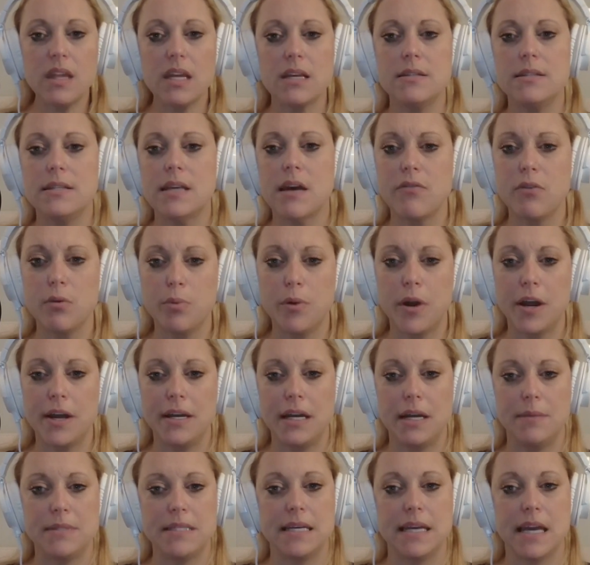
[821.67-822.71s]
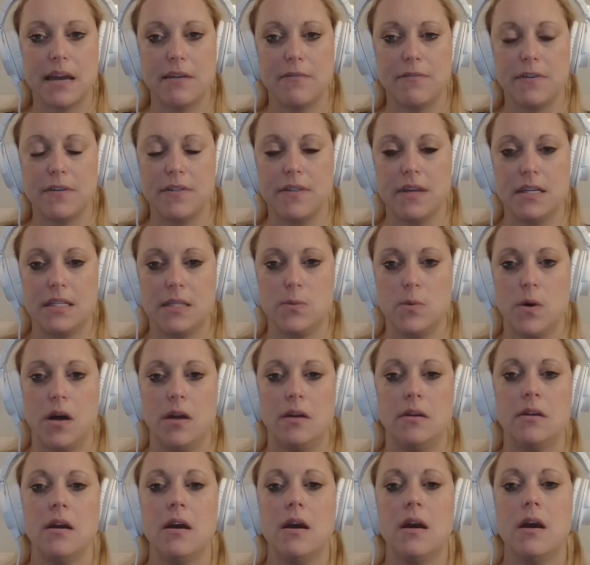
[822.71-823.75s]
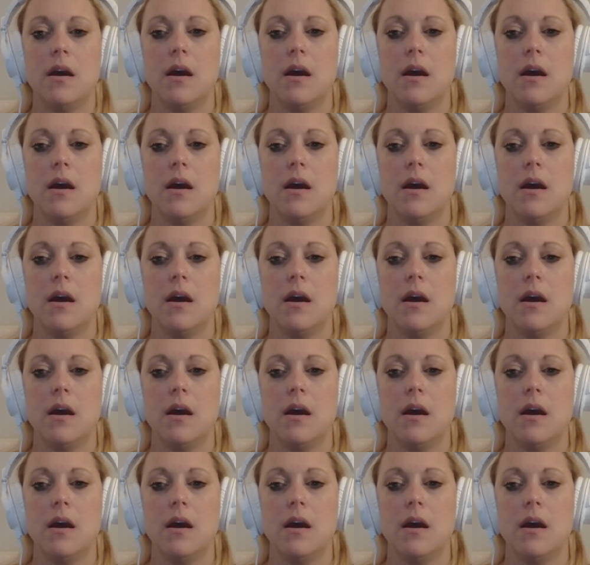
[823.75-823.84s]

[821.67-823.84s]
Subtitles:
Several brand names again for this one.